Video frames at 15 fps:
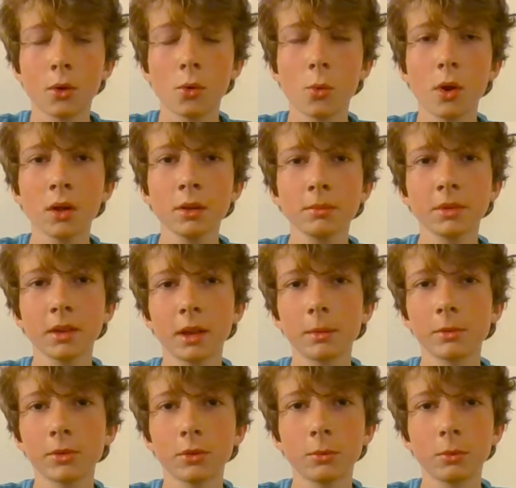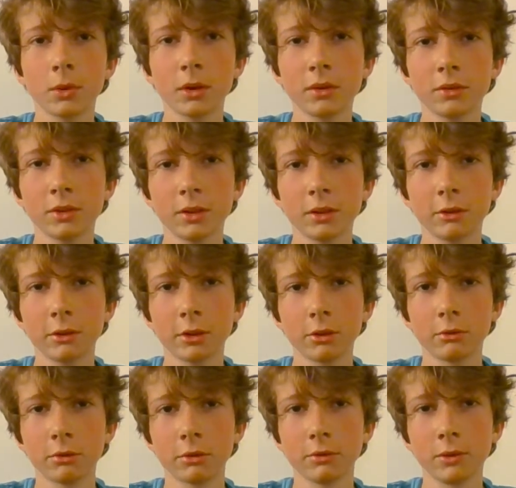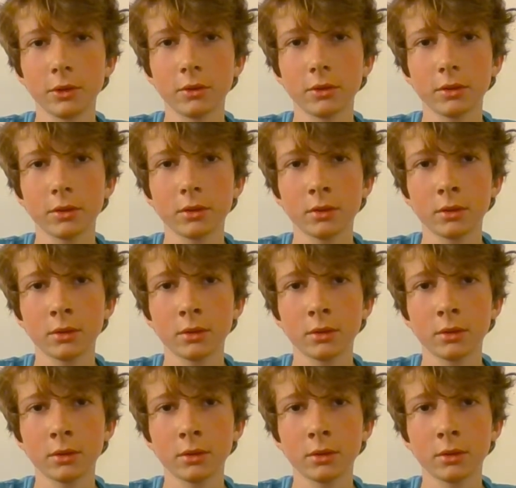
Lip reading: Welcome to episode 1 of Cereal Reviews.